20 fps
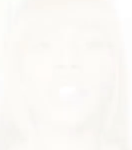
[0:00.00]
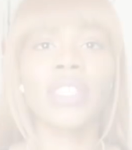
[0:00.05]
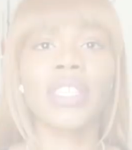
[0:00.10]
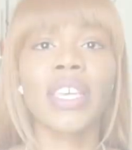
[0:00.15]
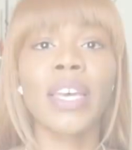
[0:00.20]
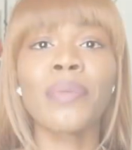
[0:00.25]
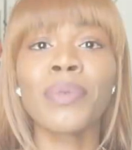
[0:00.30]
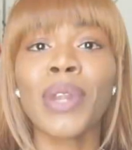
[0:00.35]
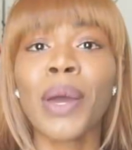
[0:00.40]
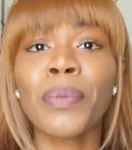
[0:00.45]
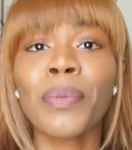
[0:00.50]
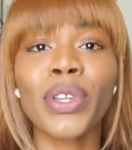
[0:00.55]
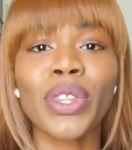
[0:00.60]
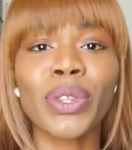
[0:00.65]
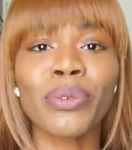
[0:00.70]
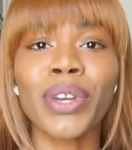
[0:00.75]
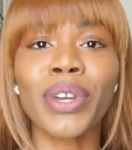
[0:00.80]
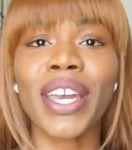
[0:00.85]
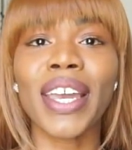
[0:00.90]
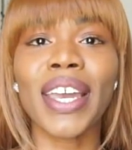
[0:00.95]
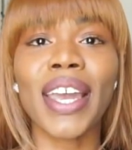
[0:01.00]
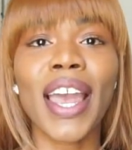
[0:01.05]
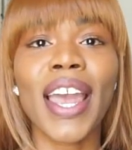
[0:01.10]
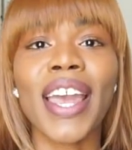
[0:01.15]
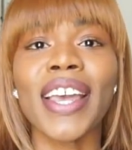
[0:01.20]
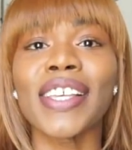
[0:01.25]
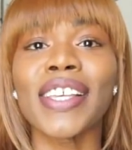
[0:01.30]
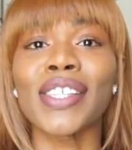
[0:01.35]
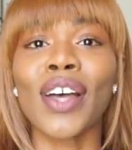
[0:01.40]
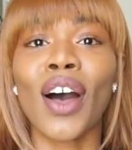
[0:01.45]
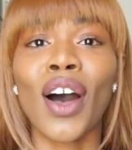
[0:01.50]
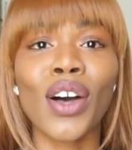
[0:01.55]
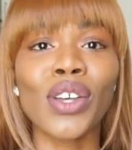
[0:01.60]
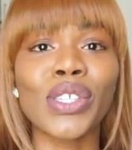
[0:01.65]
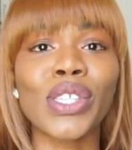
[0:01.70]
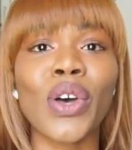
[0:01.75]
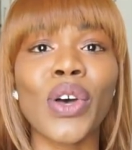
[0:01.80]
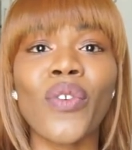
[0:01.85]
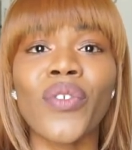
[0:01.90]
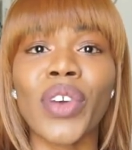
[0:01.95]
Tip number 3 is
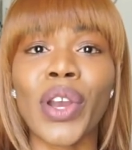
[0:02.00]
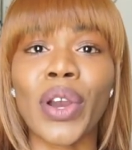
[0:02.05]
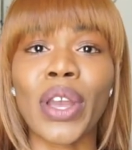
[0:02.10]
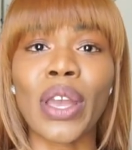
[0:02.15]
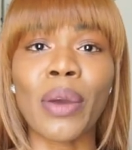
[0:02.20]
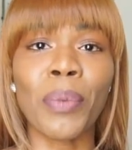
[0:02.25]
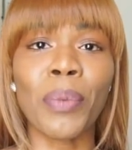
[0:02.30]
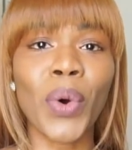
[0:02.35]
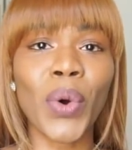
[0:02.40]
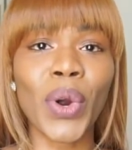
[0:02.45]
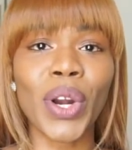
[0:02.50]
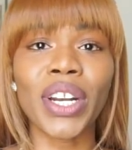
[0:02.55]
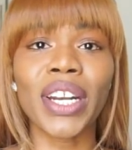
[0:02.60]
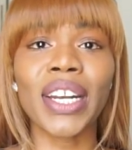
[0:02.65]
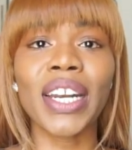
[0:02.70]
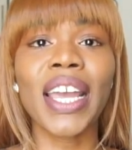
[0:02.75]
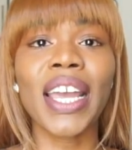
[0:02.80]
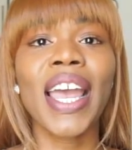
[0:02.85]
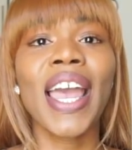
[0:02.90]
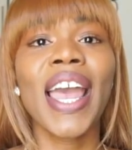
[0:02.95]
also very important,